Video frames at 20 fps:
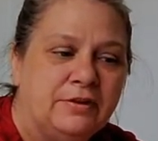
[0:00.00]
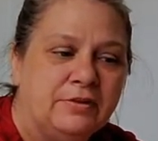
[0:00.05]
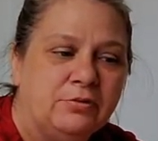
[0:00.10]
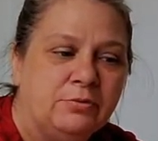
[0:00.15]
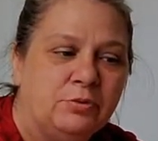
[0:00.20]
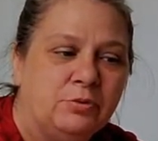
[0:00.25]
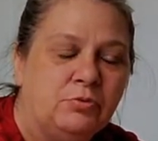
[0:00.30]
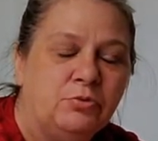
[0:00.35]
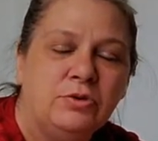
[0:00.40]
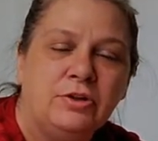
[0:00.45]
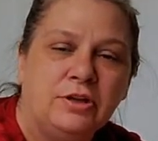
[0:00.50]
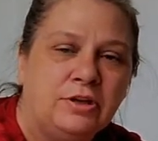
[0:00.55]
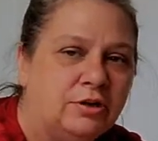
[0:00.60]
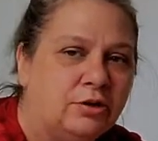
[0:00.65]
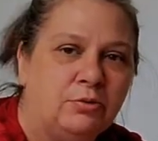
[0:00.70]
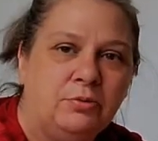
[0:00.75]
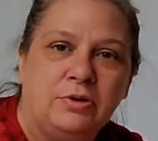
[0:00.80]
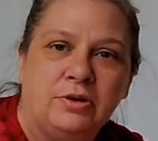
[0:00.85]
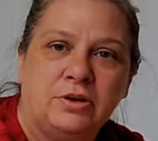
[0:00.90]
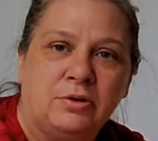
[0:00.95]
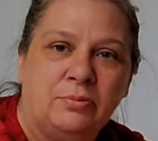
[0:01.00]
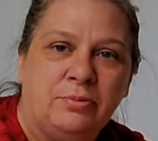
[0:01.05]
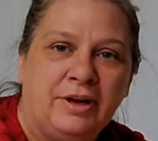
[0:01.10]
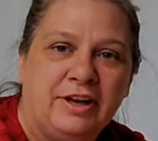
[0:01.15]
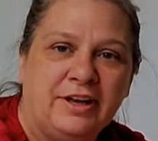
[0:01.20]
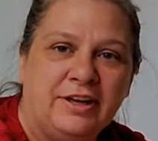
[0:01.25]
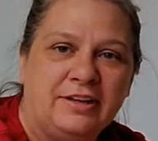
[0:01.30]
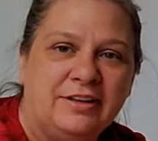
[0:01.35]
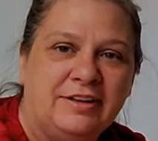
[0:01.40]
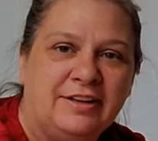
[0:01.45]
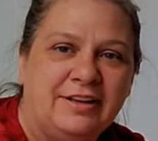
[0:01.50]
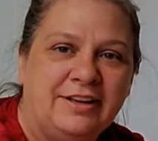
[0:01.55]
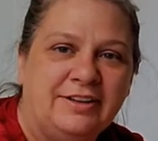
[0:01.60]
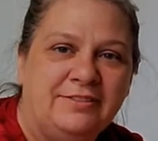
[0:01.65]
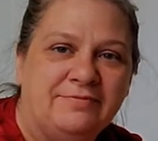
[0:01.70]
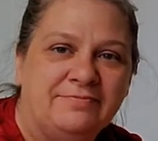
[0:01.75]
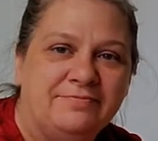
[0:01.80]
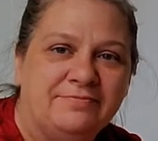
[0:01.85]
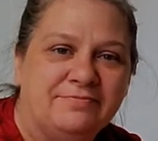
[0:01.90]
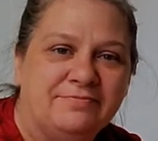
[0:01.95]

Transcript: we really don't want to go back in debt.